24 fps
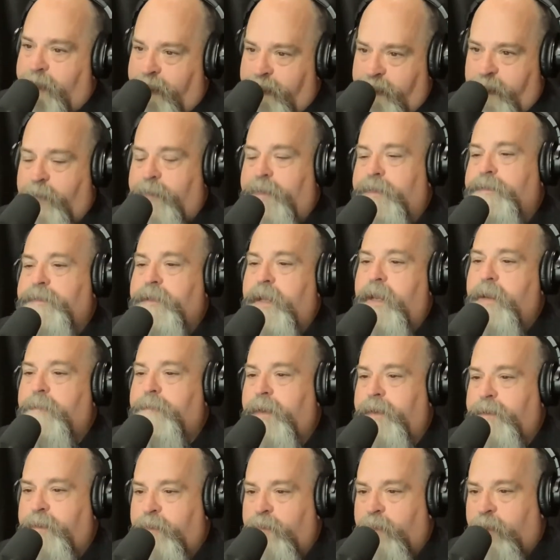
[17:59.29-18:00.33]
I knew his name,
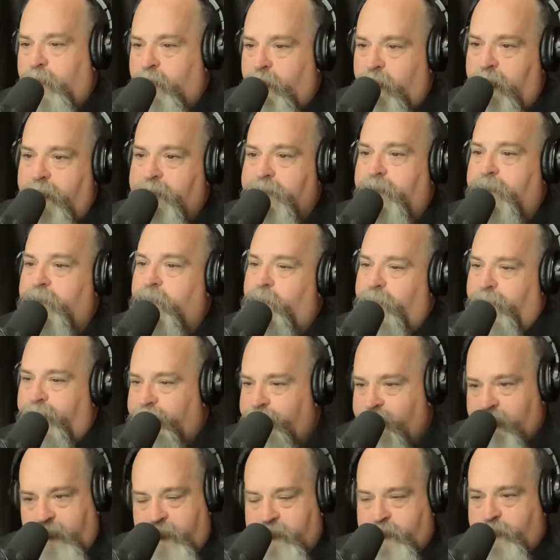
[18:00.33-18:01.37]
I knew who it was, I knew his
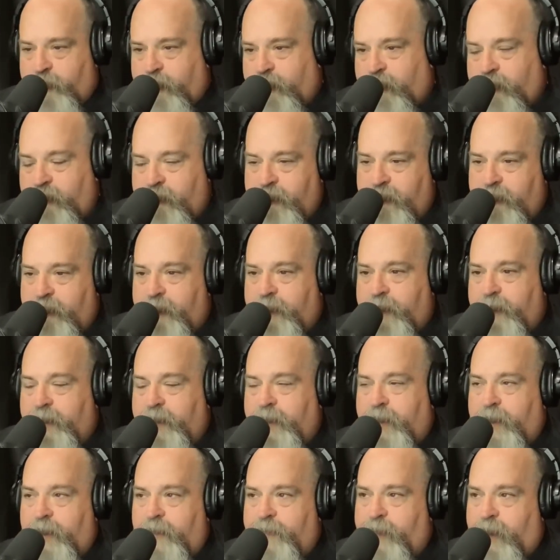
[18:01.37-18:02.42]
texts were.
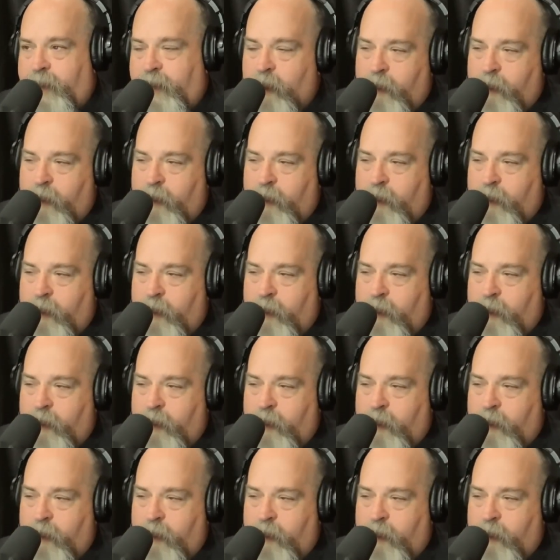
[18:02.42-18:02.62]
If I